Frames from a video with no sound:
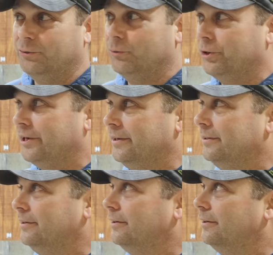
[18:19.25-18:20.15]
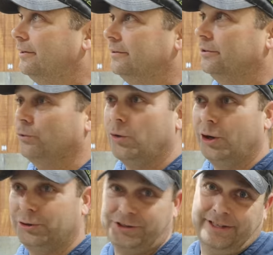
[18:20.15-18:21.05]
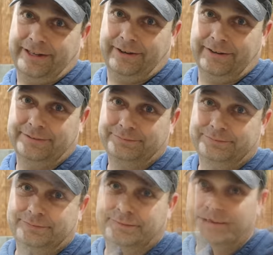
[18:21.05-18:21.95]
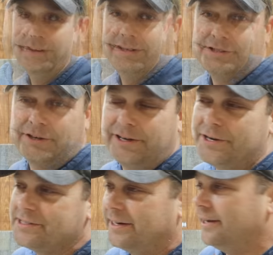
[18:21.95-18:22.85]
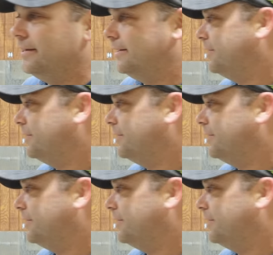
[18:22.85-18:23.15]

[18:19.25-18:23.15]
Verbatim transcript: working on the walls in here so I know I said it in